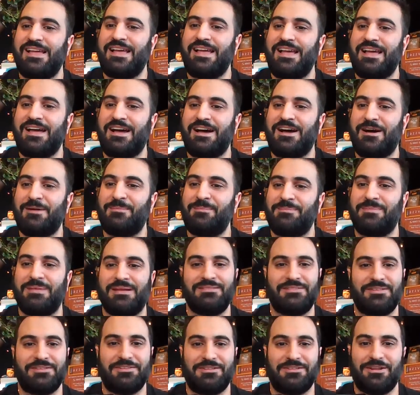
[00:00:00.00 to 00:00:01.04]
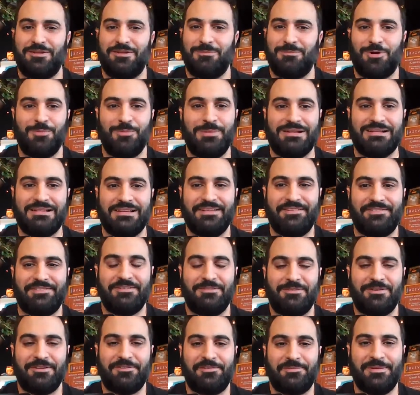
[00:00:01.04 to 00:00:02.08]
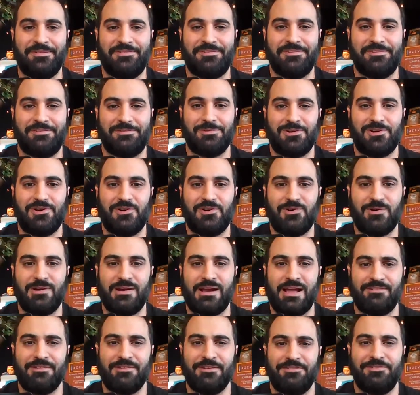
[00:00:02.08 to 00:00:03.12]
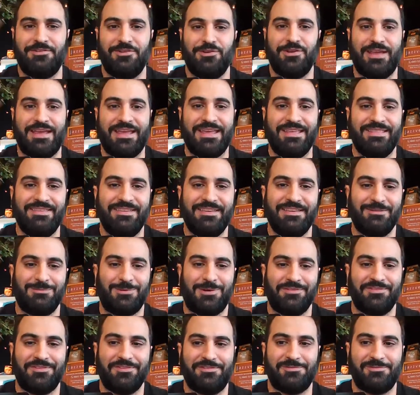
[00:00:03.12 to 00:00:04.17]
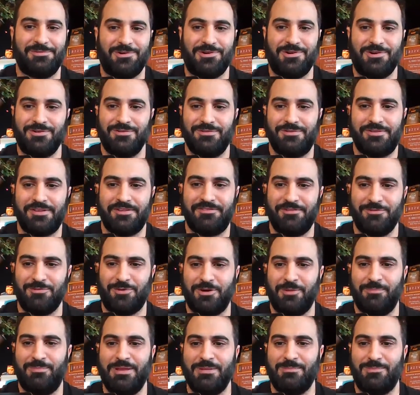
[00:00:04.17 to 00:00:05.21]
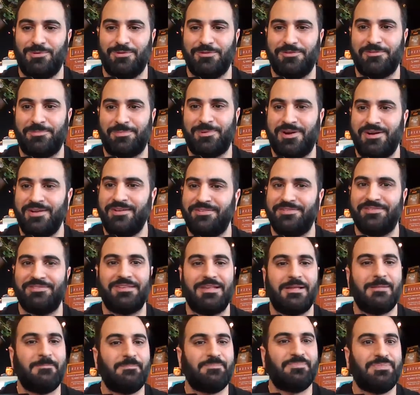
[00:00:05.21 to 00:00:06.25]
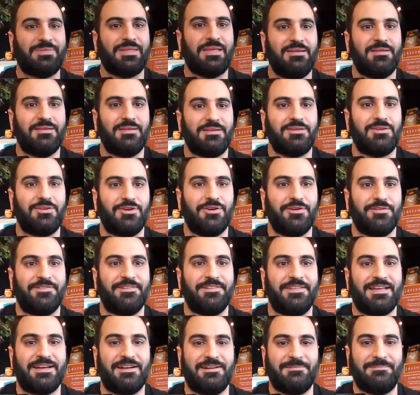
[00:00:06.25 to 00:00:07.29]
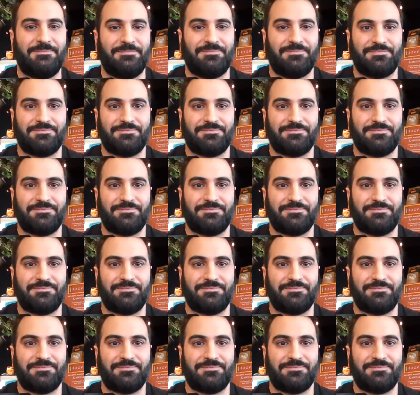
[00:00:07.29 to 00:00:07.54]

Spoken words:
And there's a lot more Middle Eastern recipes as well. And I have a few Indian ones as well. So if you want a bit more spice, go for that.